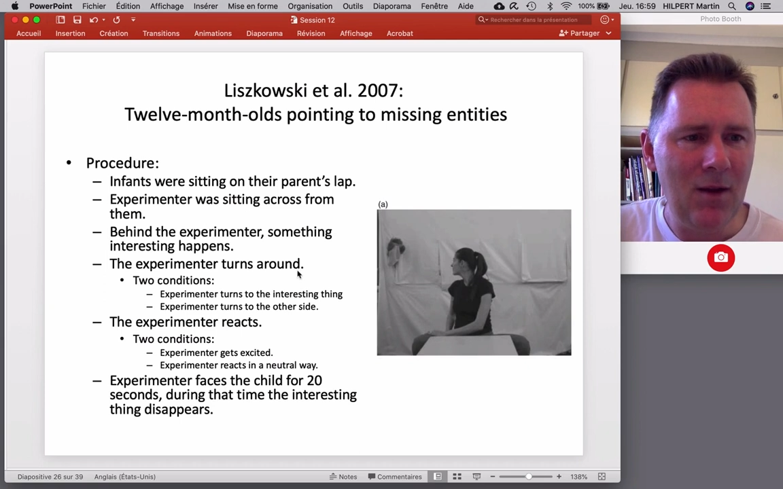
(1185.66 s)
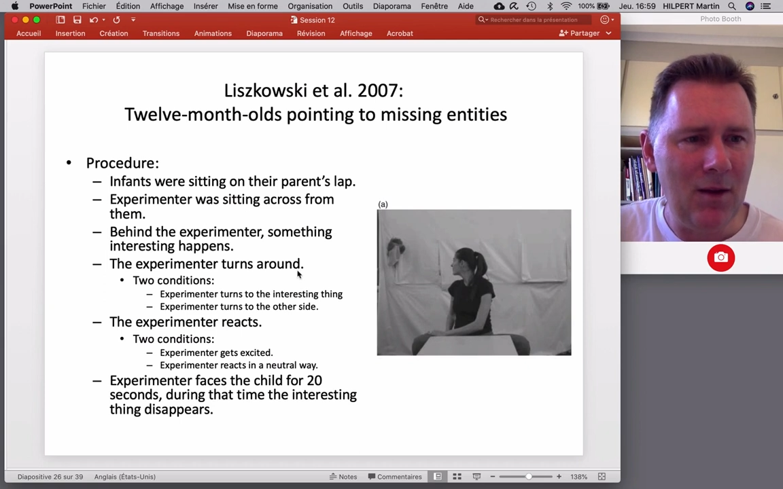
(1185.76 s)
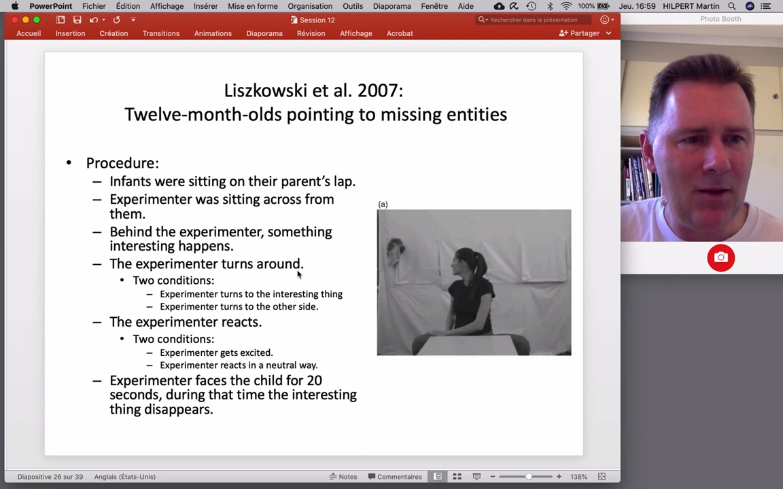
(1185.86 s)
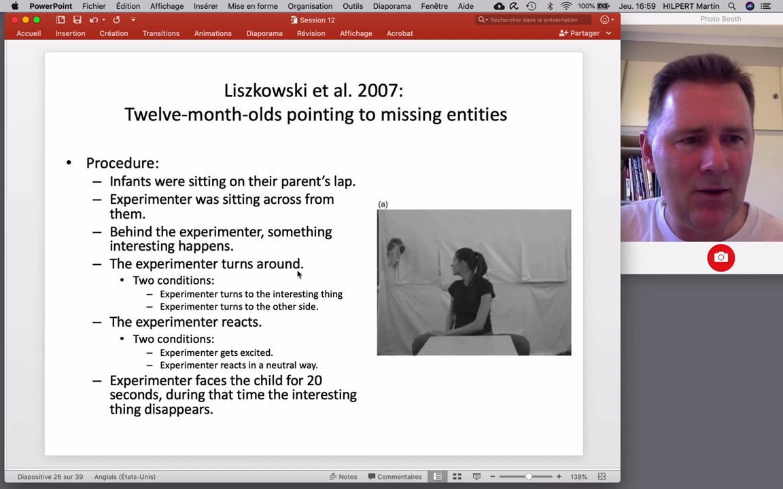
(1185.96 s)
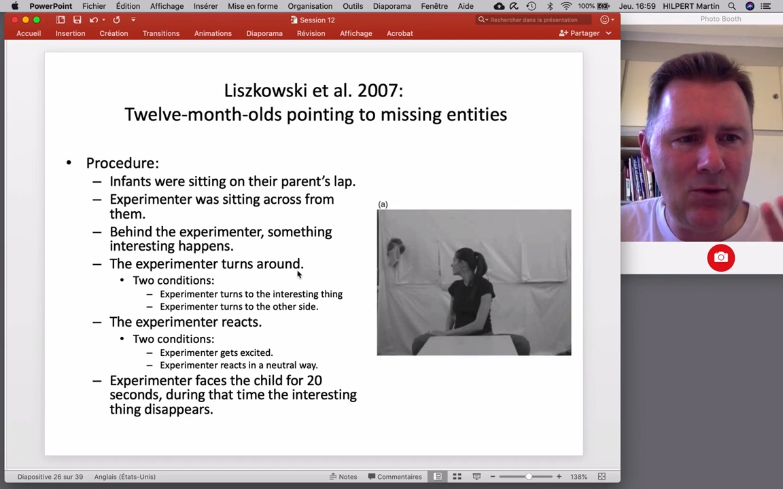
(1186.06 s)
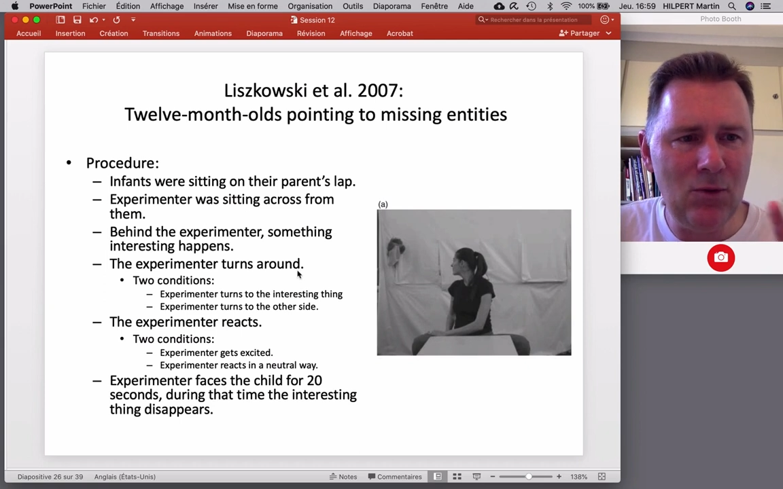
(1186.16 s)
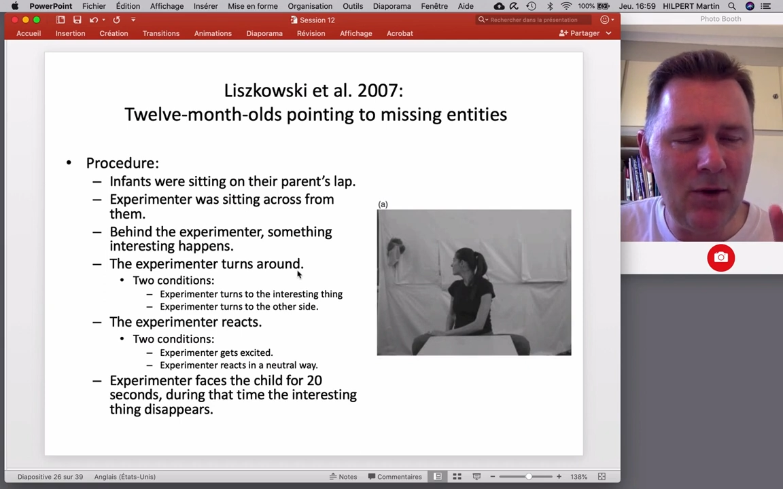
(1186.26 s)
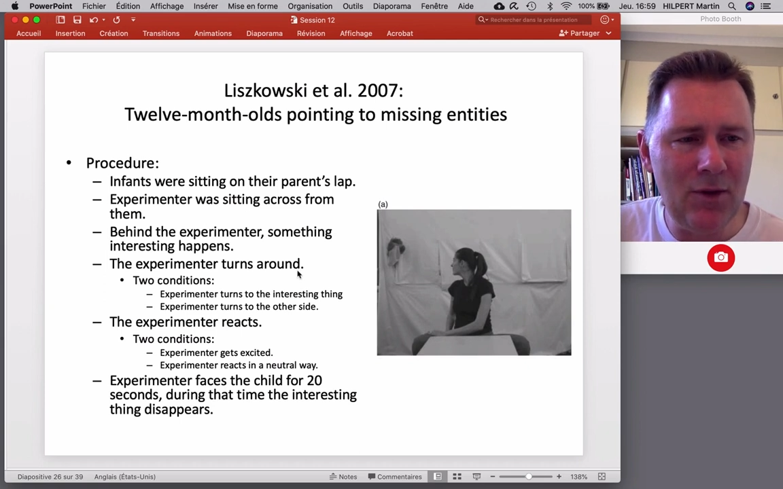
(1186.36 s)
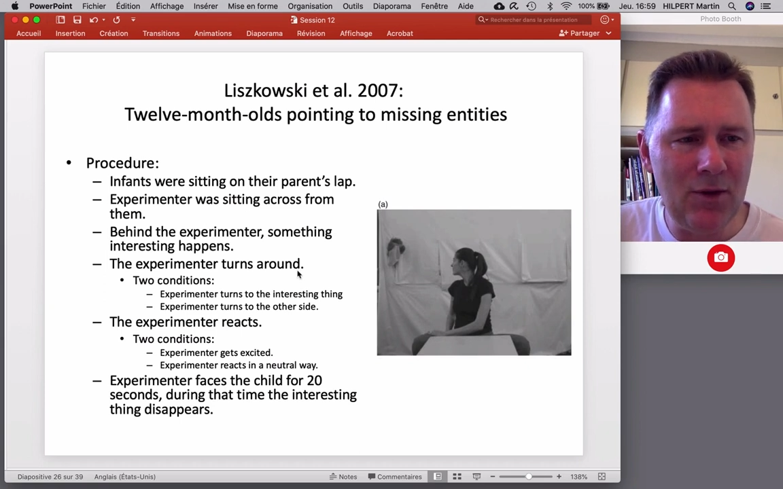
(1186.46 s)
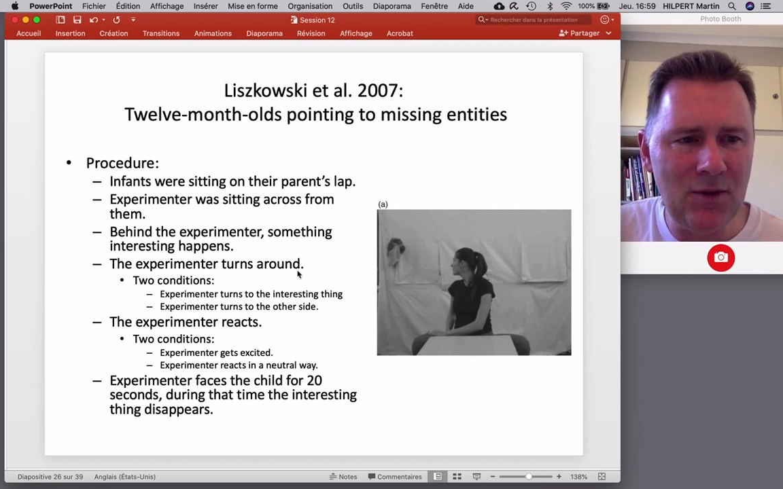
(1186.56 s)
There are two
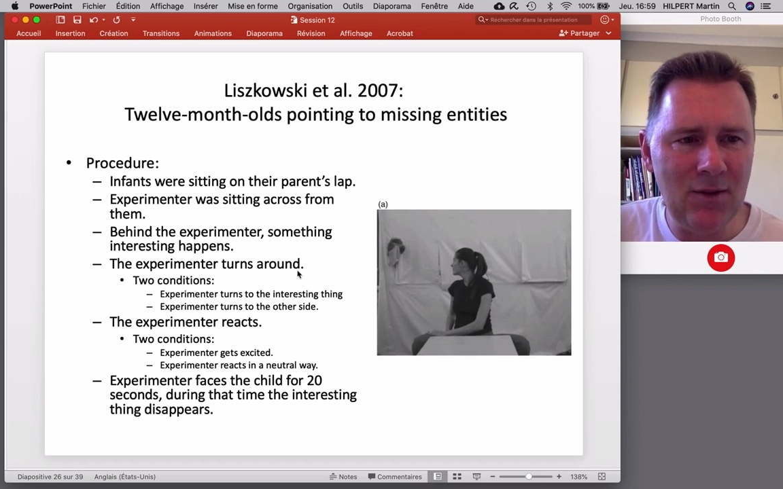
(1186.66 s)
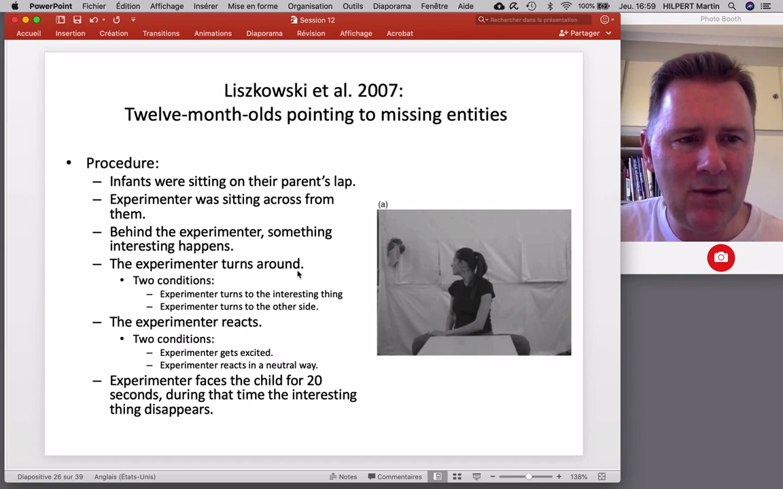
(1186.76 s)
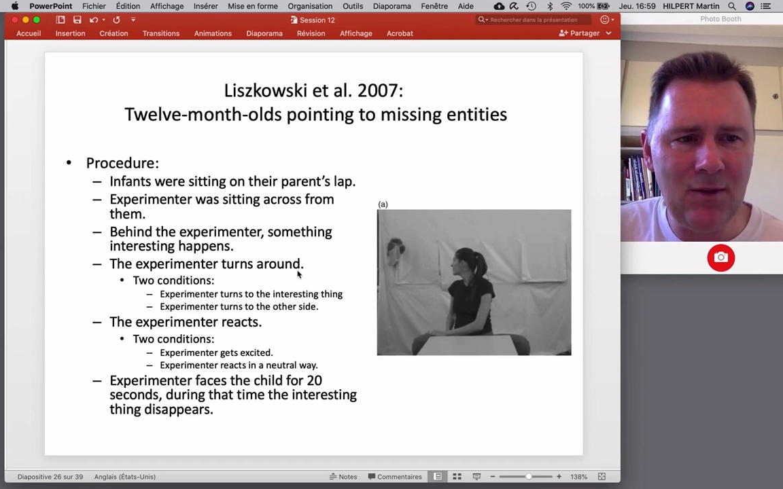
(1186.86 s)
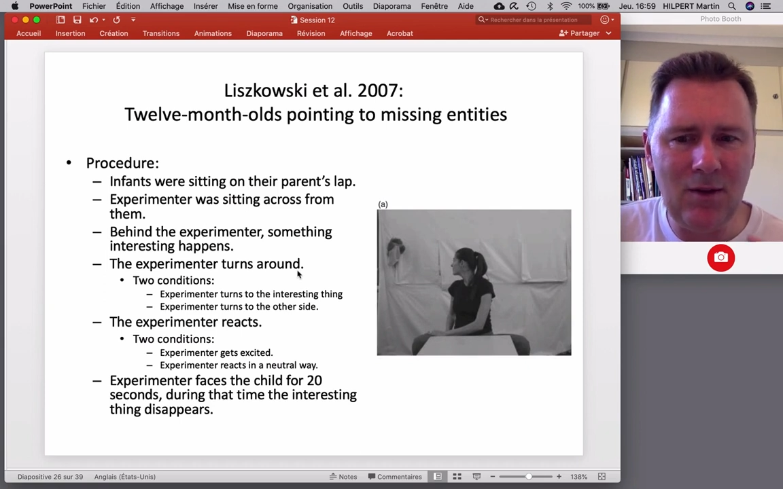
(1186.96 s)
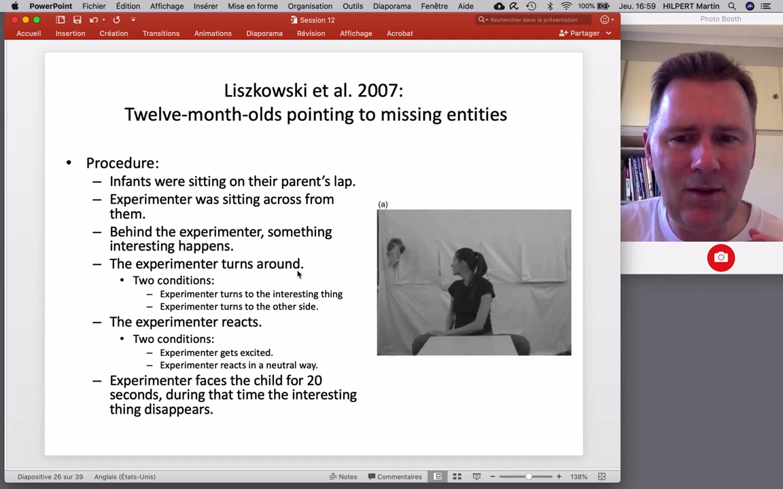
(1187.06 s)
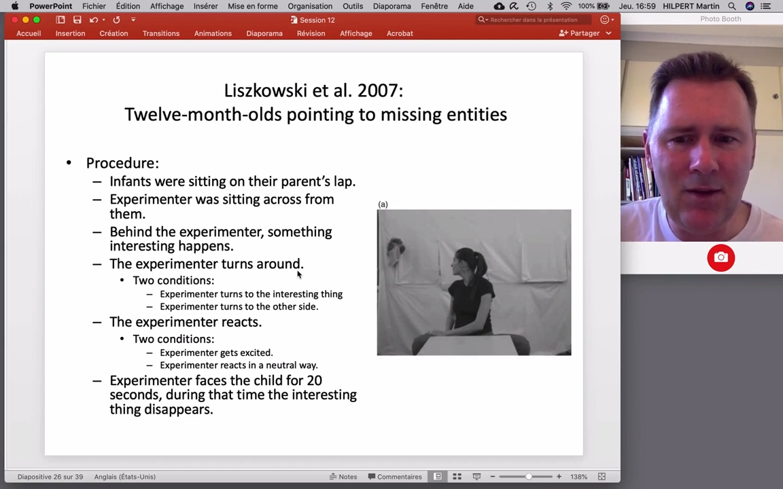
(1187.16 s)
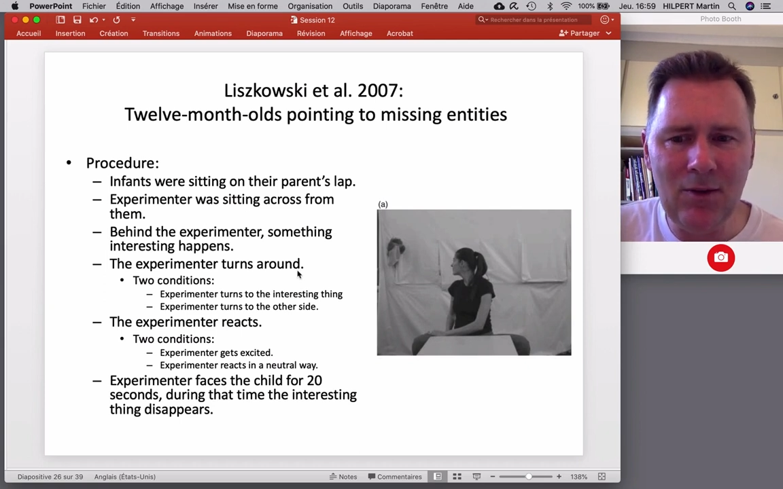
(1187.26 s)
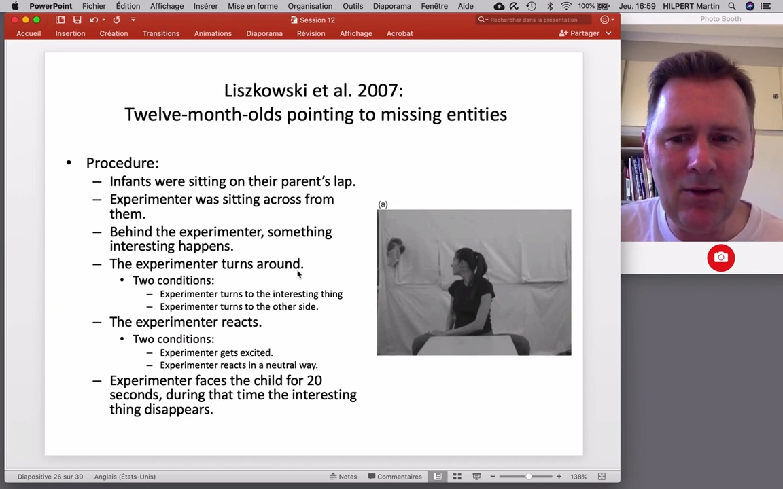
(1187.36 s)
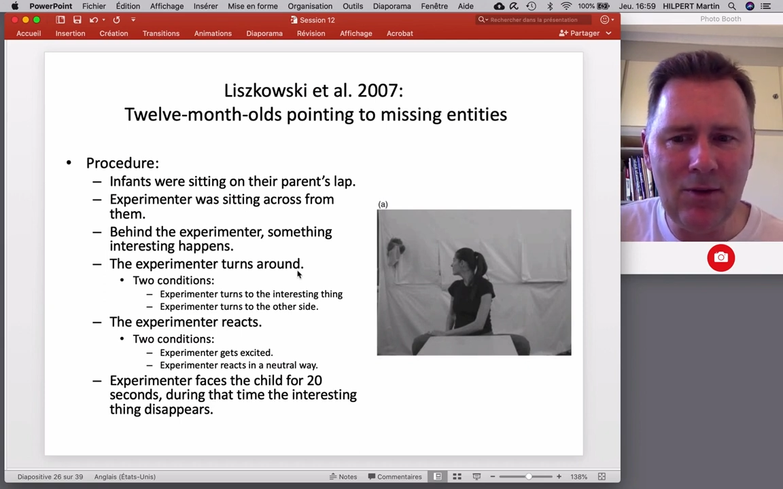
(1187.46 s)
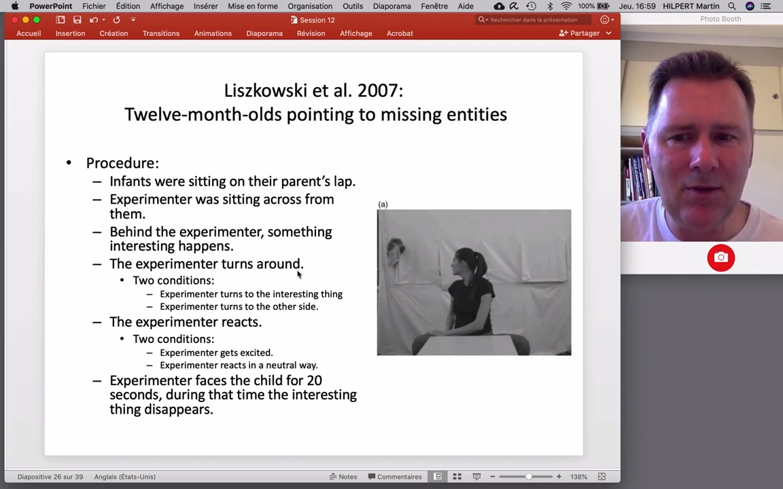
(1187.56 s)
conditions:
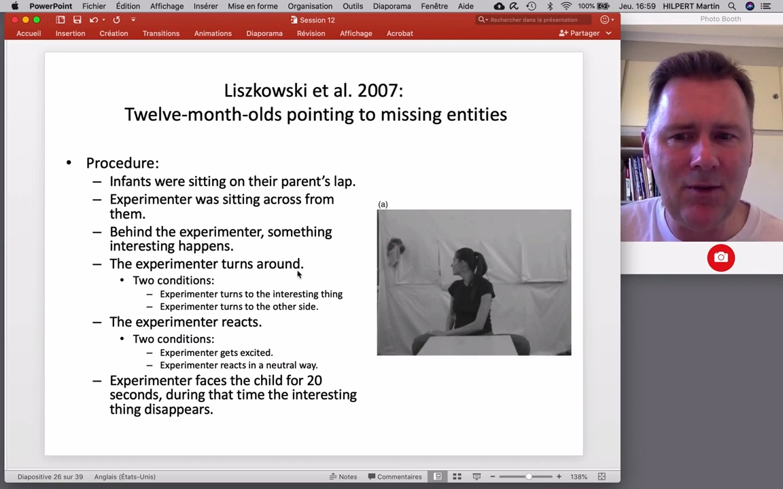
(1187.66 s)
either